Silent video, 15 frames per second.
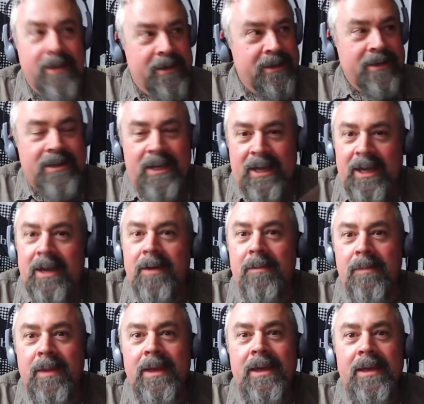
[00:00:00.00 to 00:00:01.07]
to him
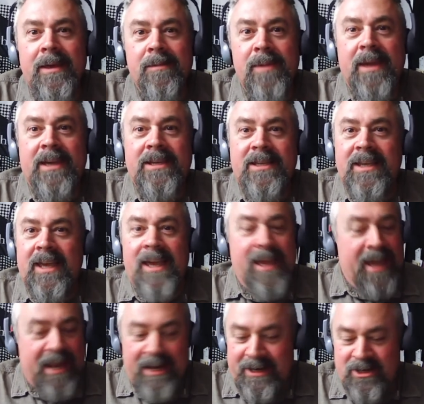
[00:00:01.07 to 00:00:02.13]
because he
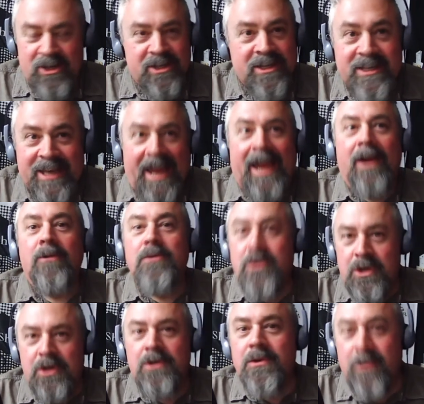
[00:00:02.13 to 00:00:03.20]
had it just down
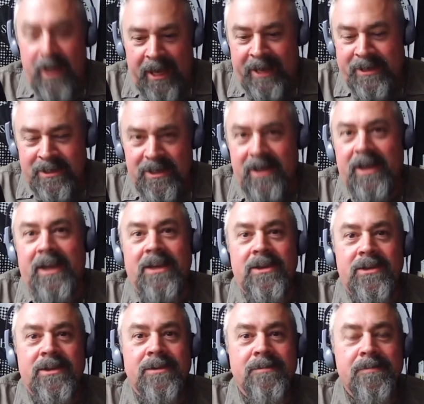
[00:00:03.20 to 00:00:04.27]
to a science.